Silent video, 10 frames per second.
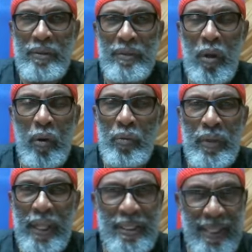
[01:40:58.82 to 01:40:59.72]
though
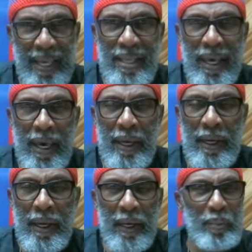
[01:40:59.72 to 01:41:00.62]
that's their thing.
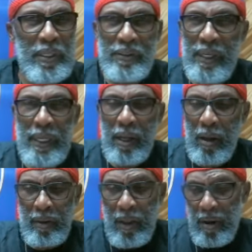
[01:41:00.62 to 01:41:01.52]
I've been saying that
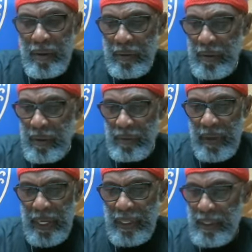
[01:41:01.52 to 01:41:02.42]
all along,
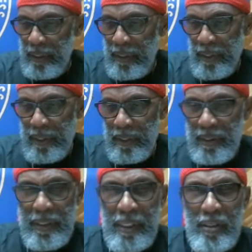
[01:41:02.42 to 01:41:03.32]
right?
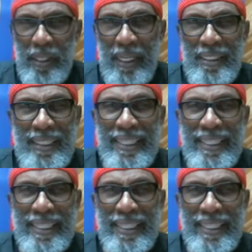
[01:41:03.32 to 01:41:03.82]
See, because that